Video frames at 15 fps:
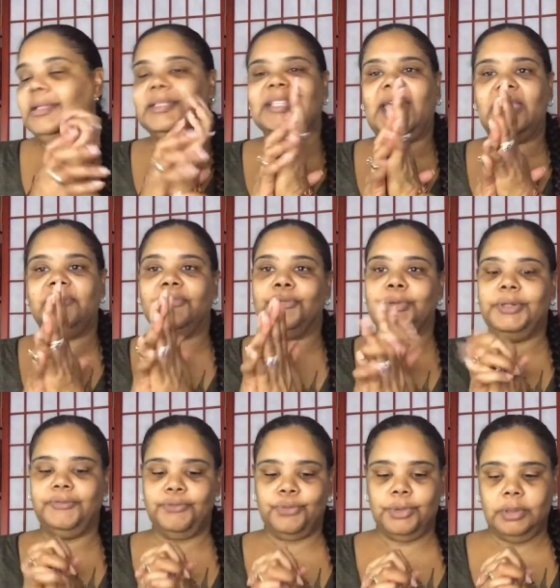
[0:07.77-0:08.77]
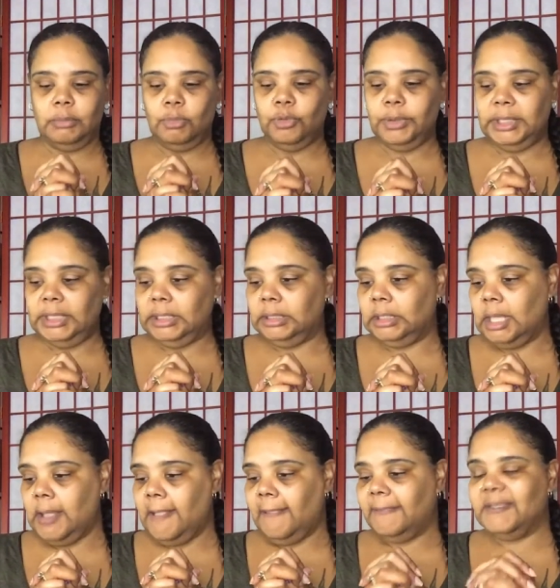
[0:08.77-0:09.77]
It's eight forty-four in the morning.
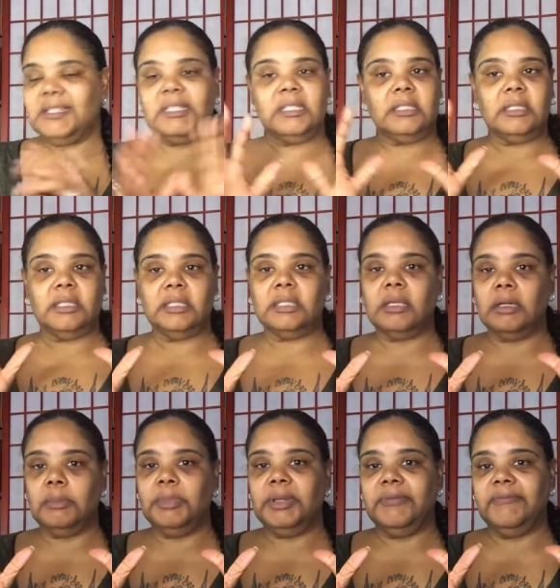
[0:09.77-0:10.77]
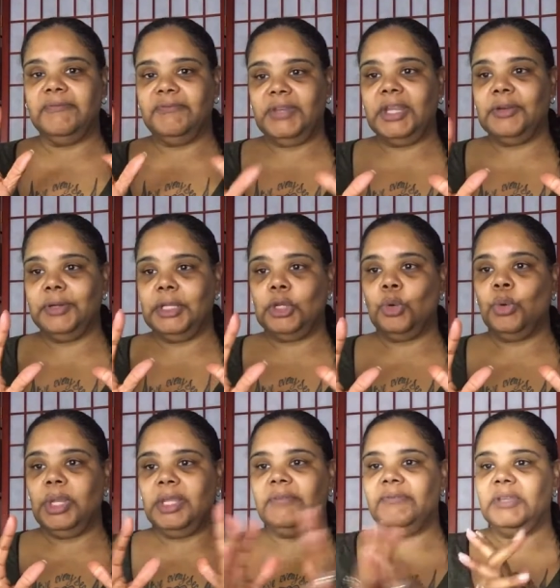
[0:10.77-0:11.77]
This is just going to be a very
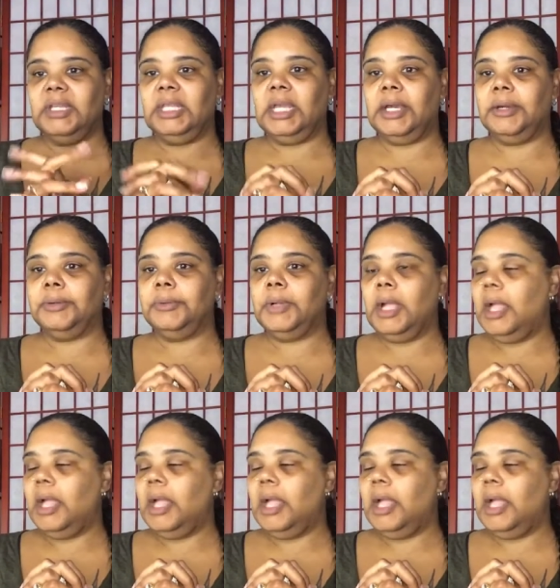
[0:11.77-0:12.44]
quick video.